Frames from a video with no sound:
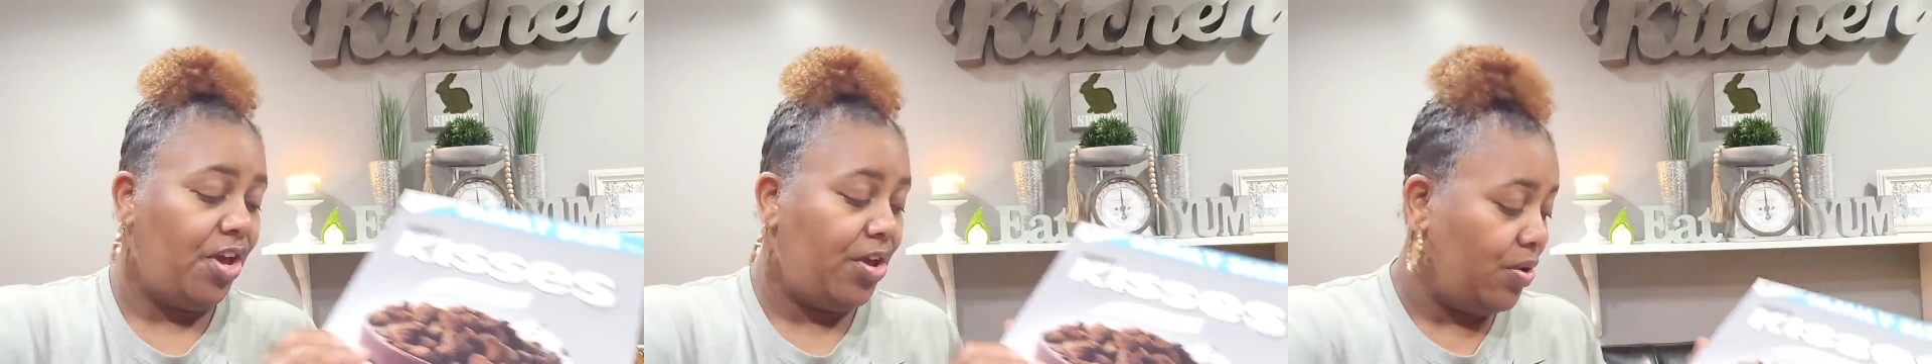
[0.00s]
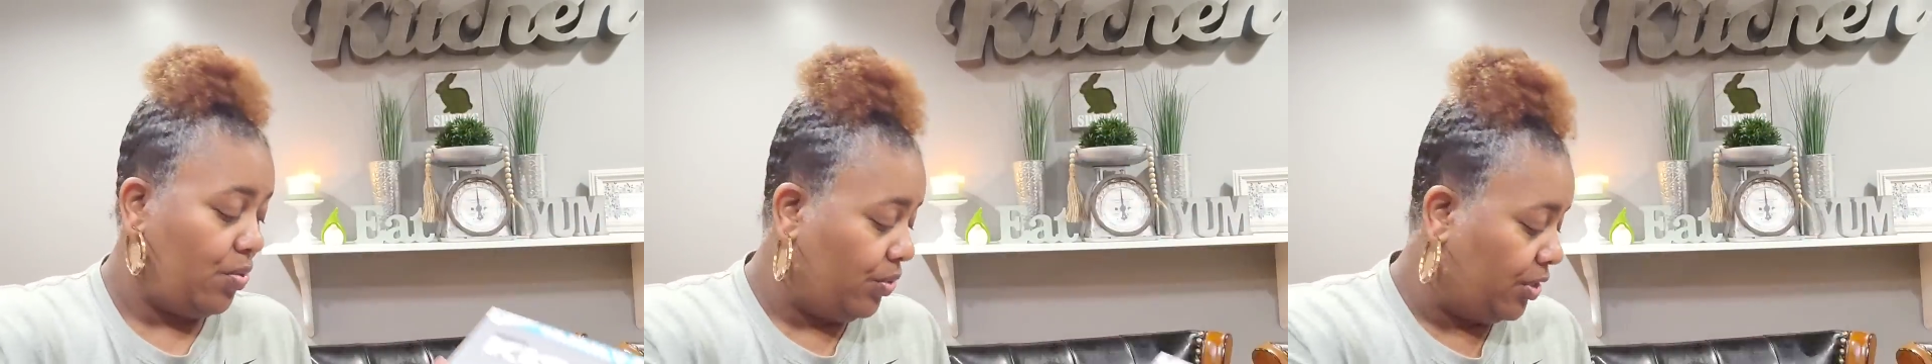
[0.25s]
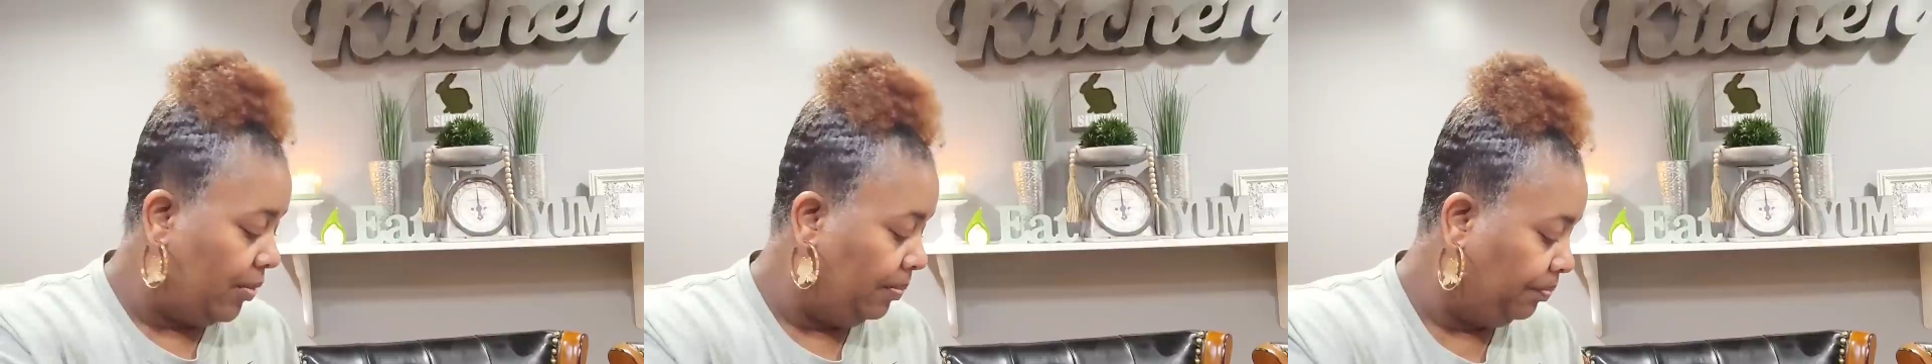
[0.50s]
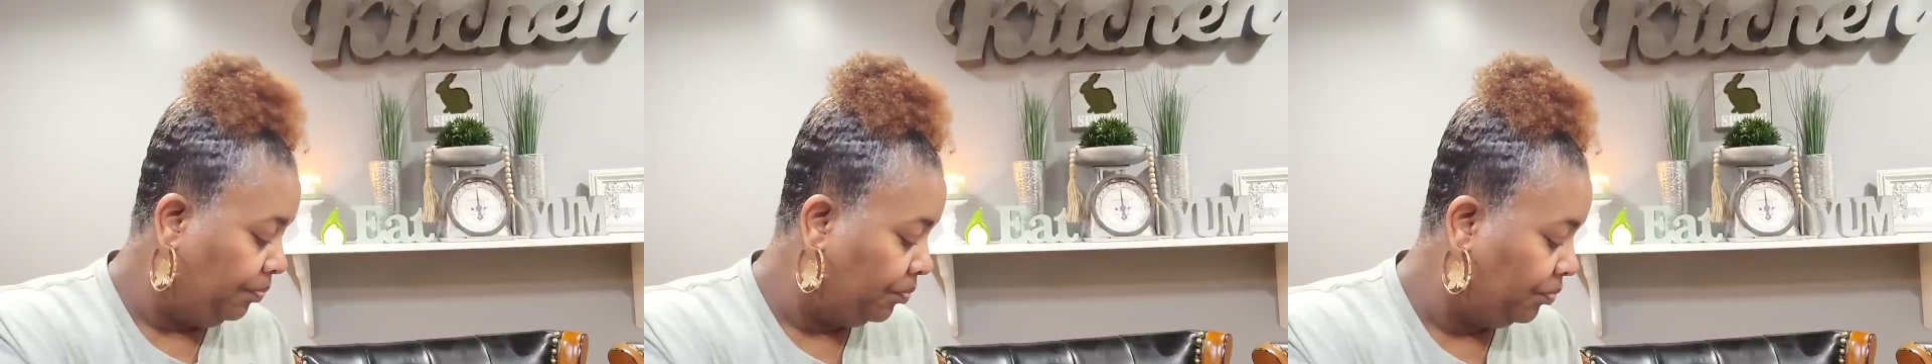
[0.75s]
those.
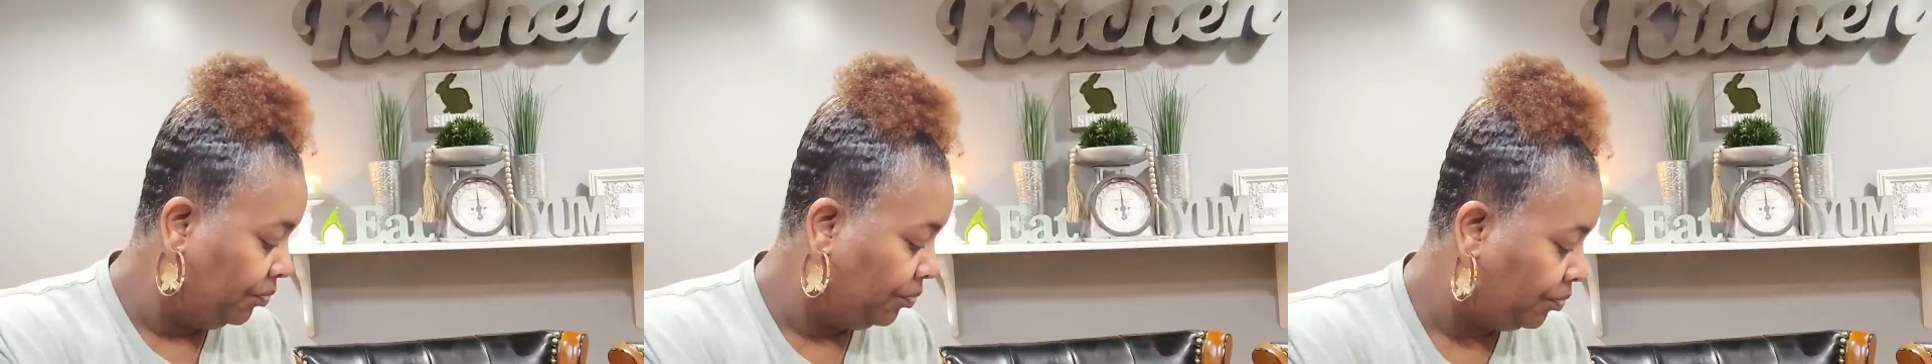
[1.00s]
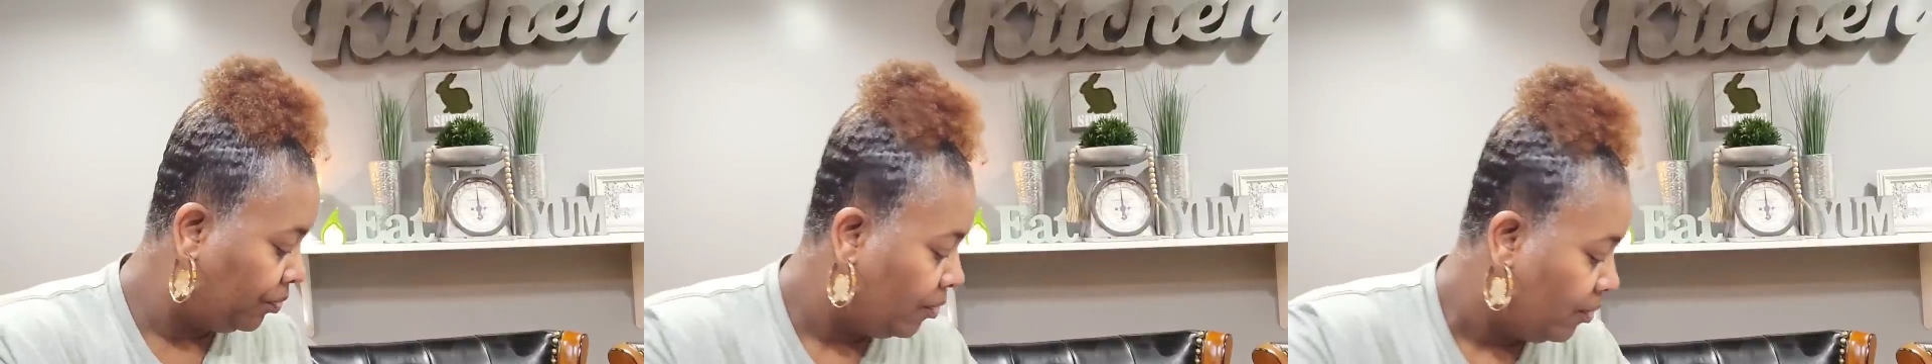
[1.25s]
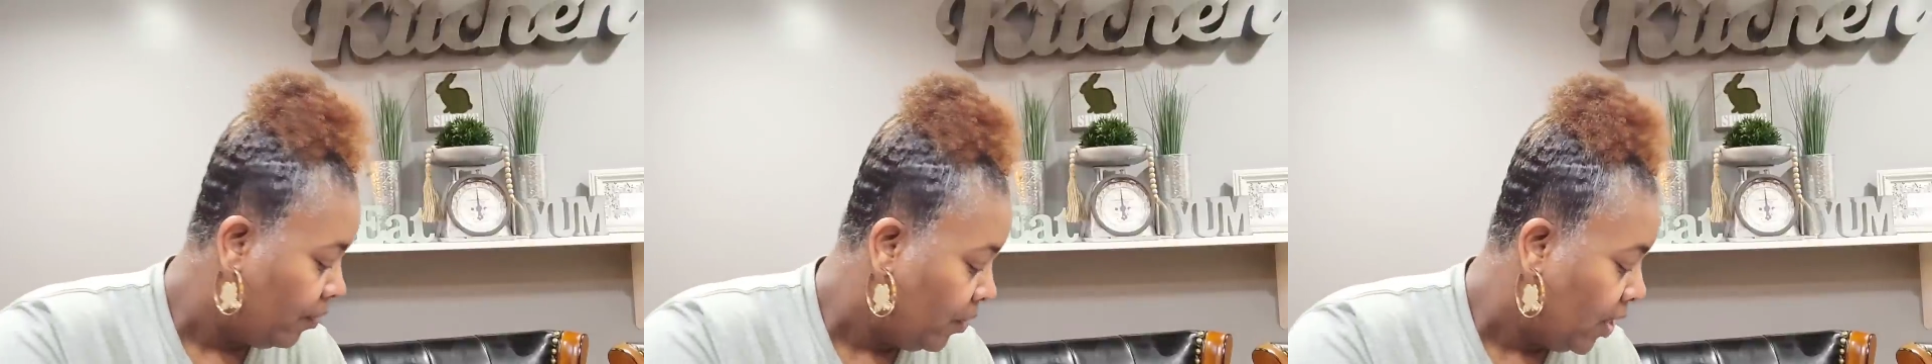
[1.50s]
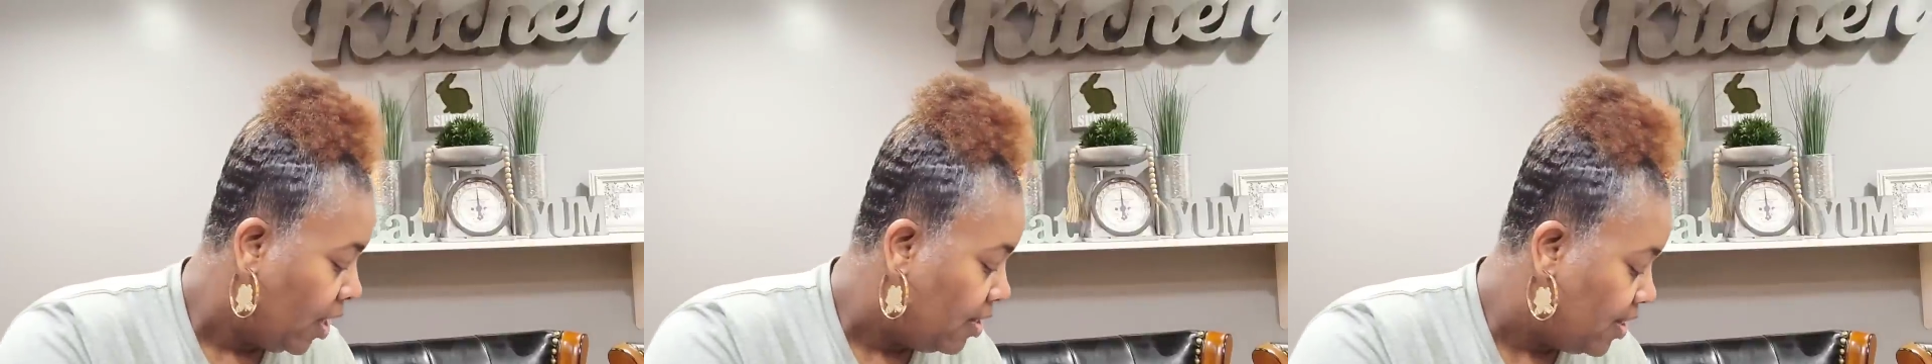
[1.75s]

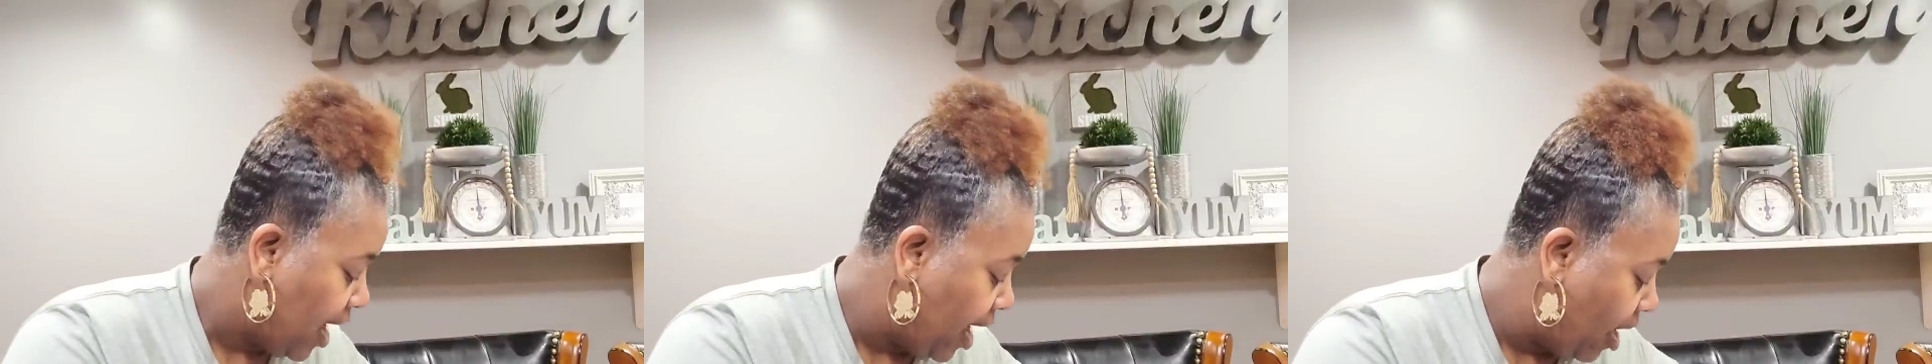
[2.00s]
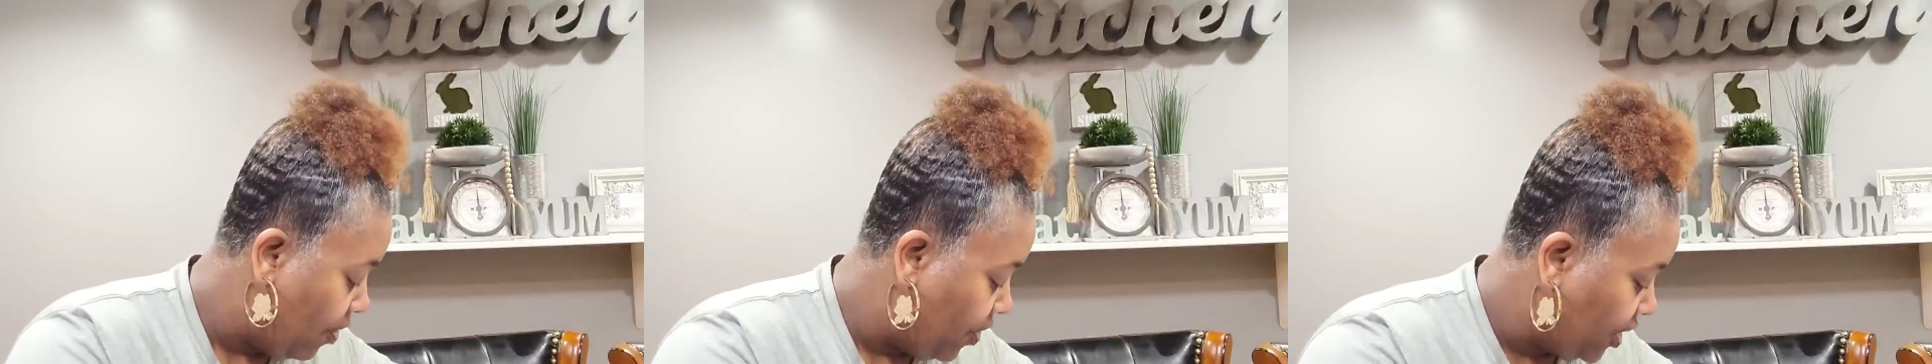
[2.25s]
Now,